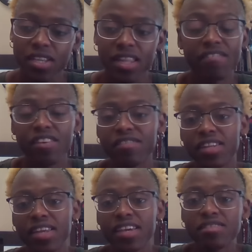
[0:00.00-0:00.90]
in like
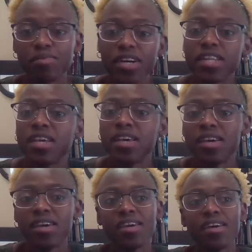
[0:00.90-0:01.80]
fifteen days, but
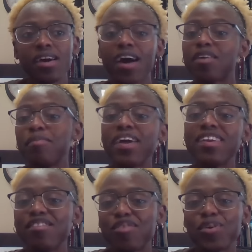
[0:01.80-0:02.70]
I could
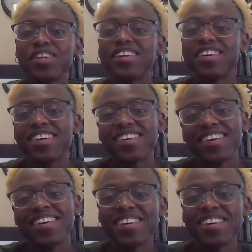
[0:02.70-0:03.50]
barely afford the